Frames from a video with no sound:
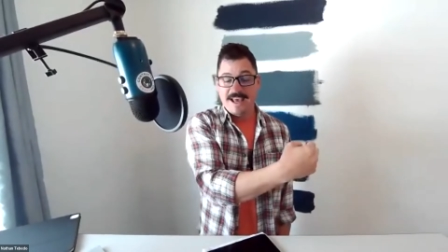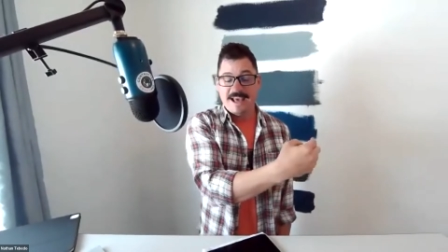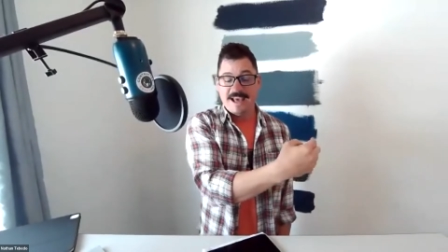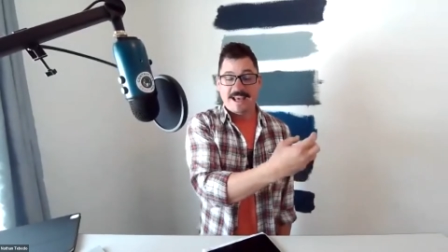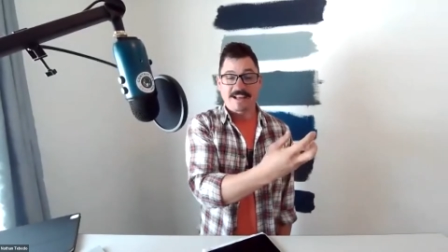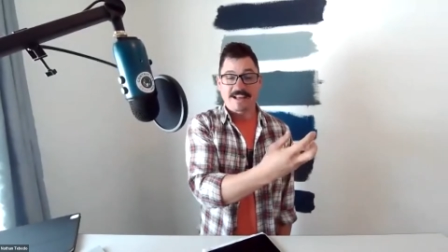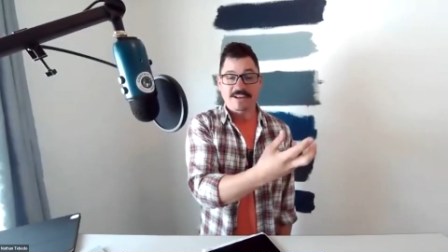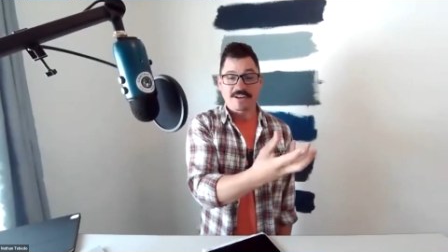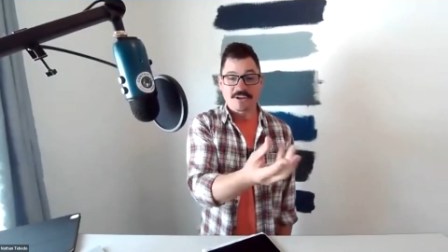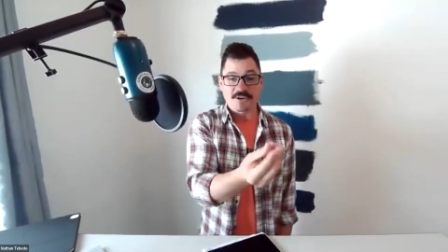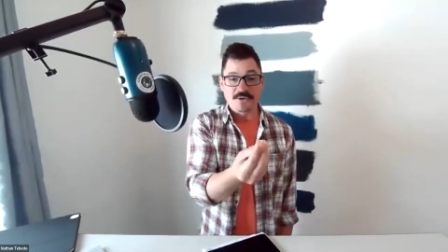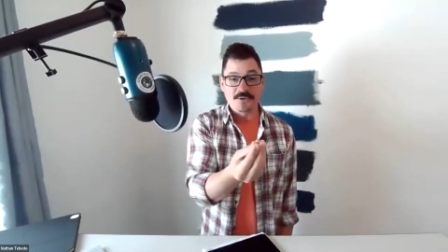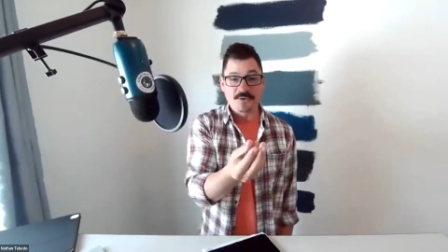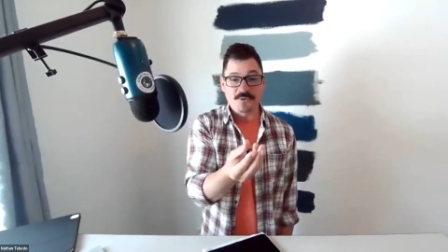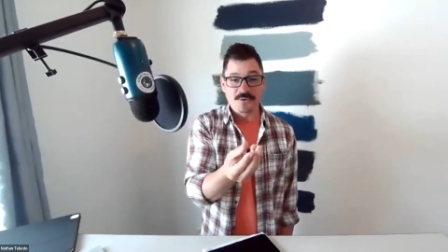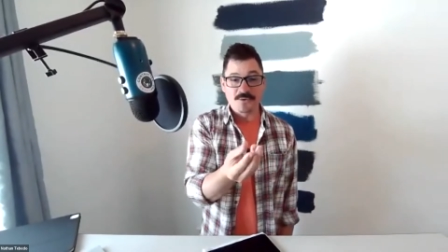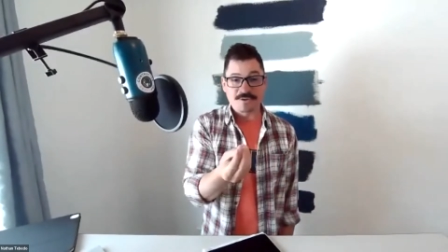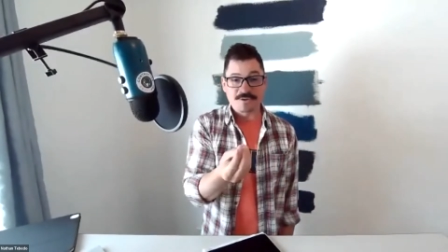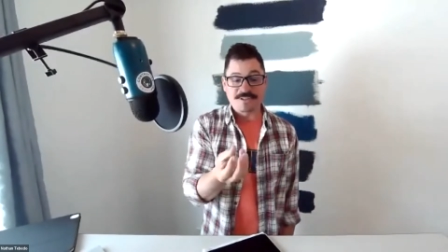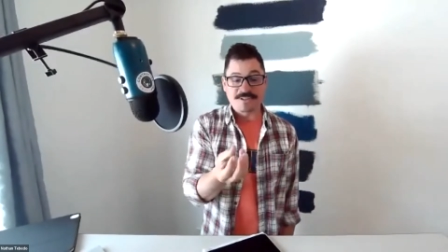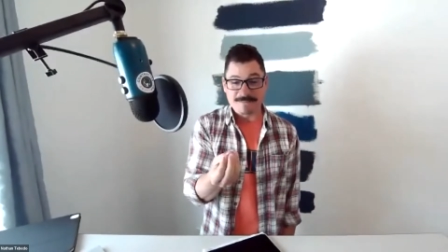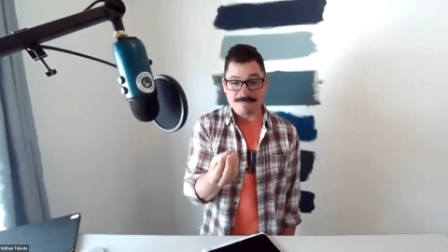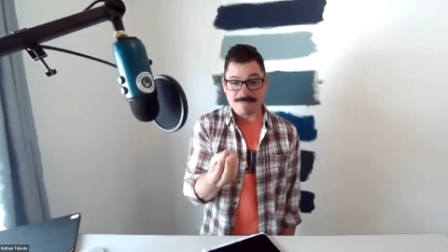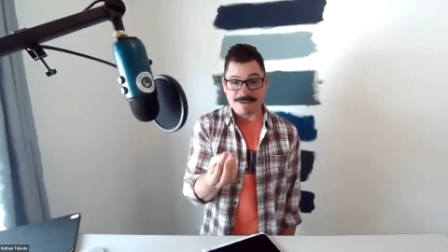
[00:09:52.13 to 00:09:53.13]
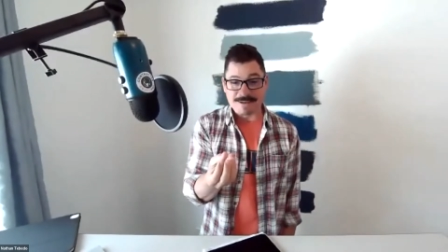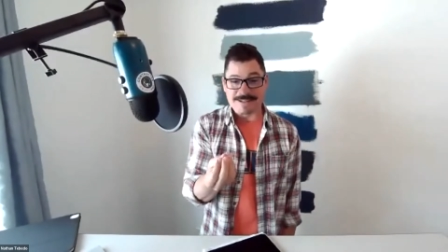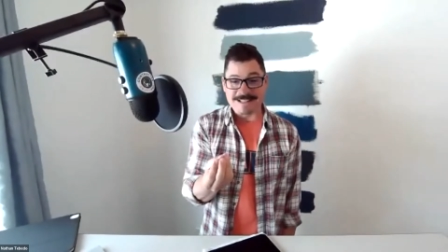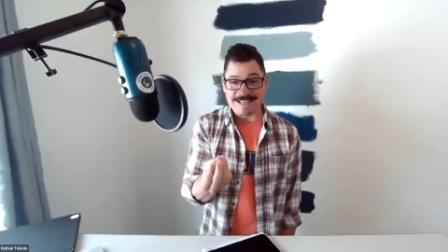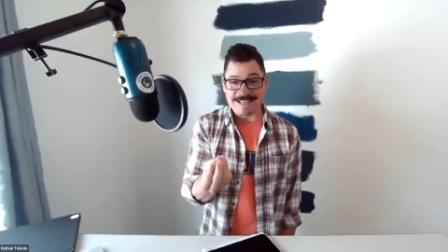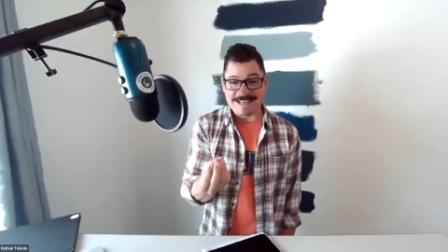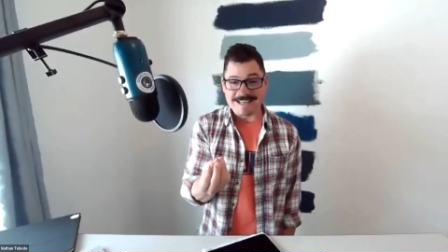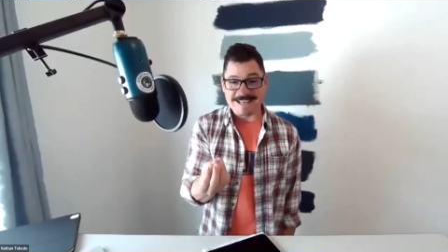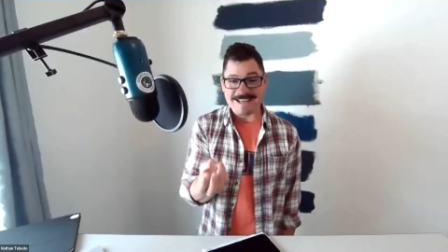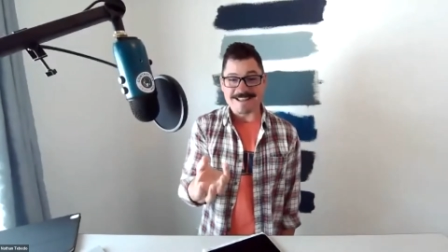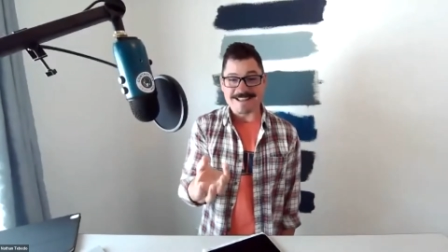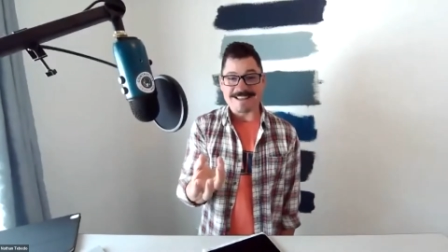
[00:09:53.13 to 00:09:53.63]
and you will typically
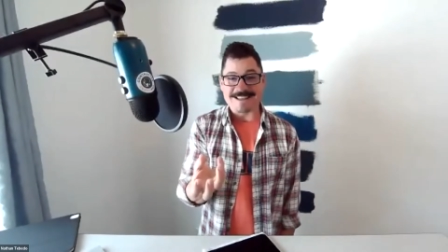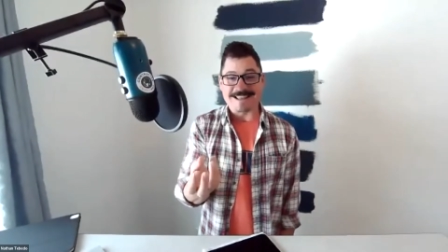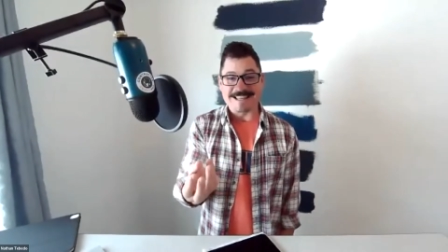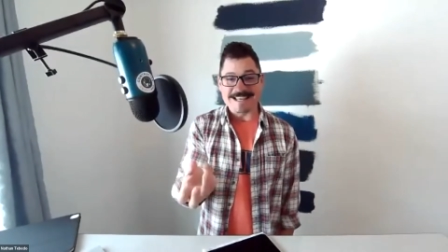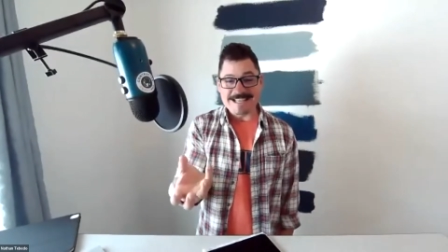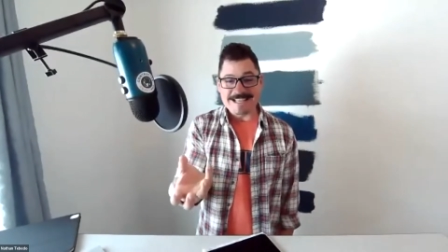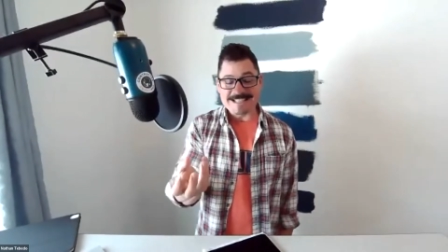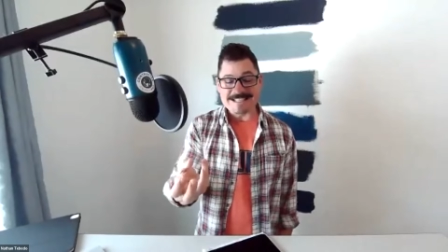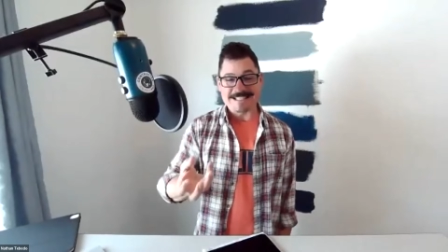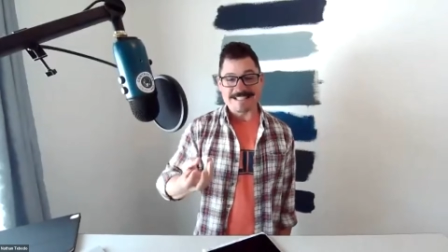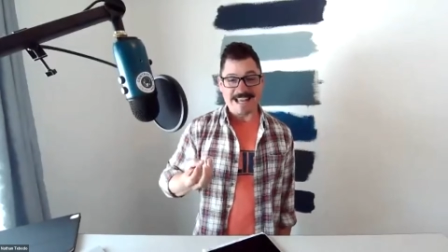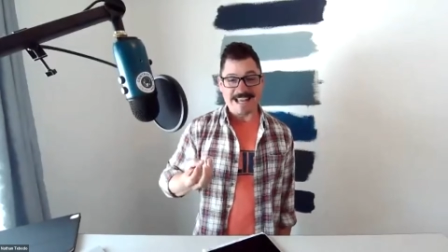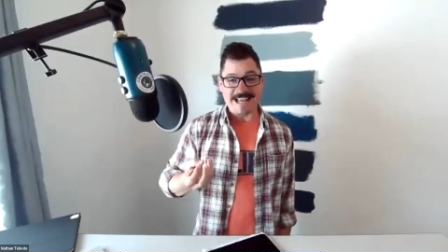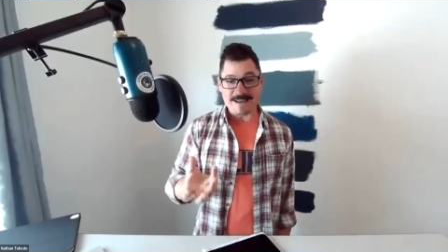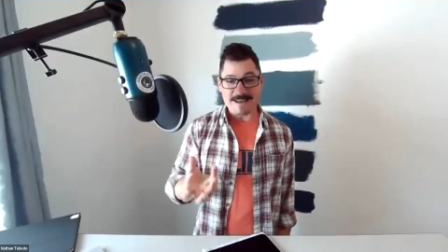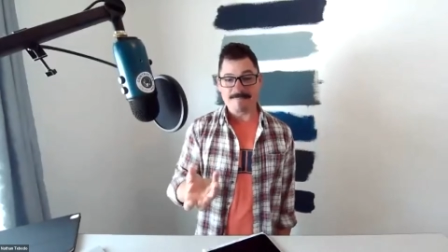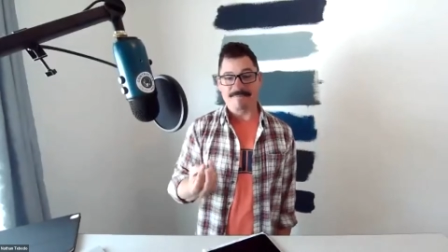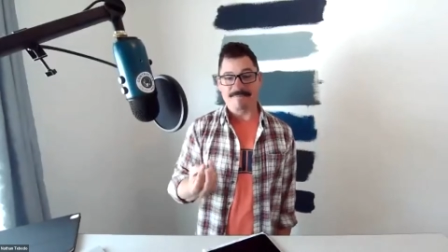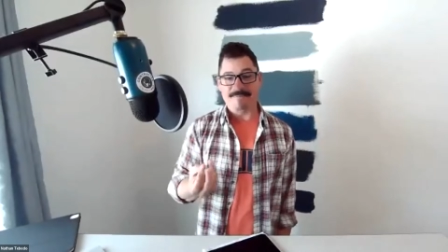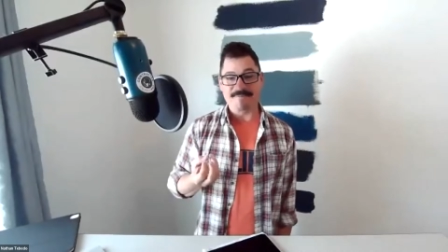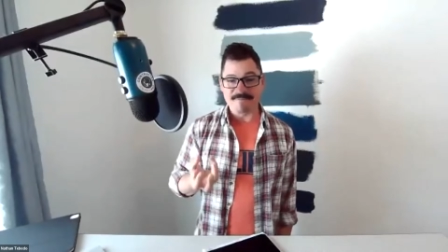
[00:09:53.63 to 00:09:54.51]
get the same